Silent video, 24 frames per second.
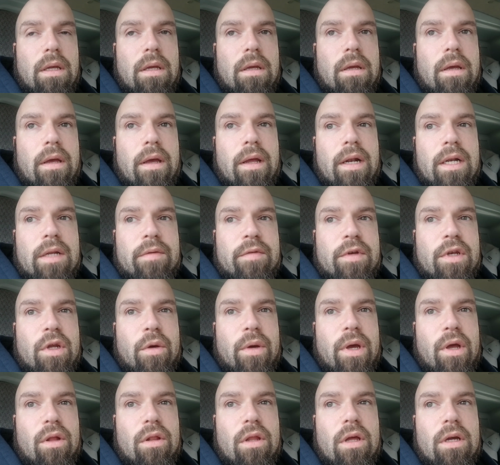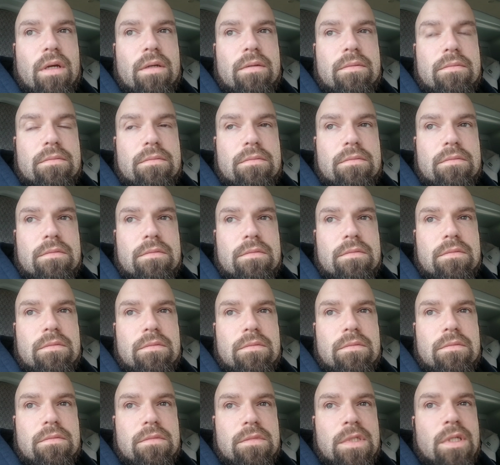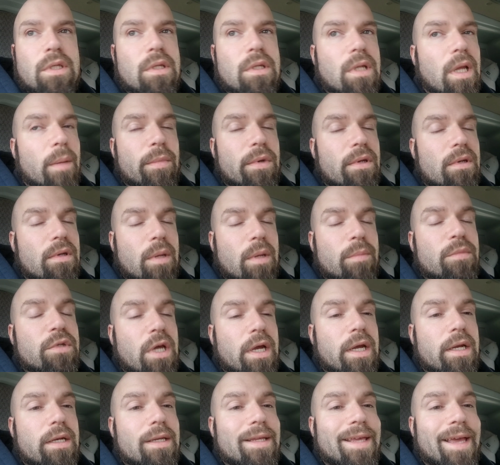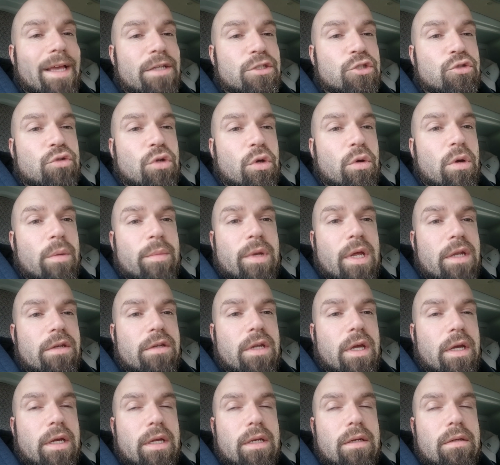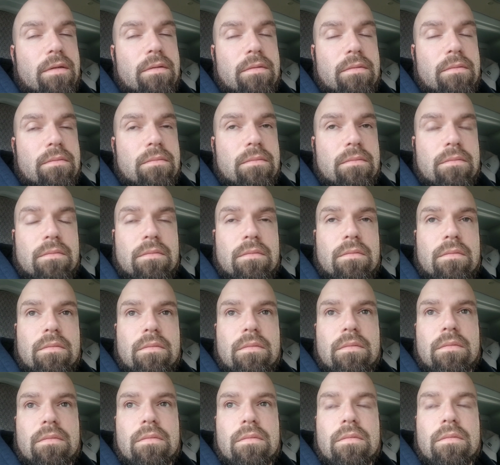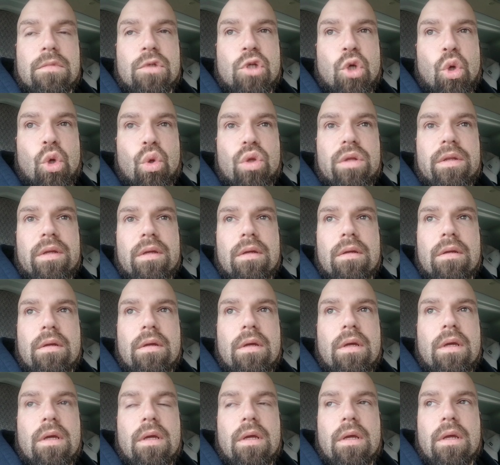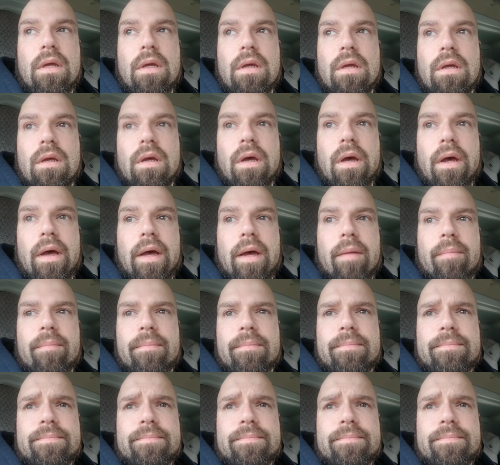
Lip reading: I don't even know how long. And I'm talking gastro. I'm not talking cold. Um,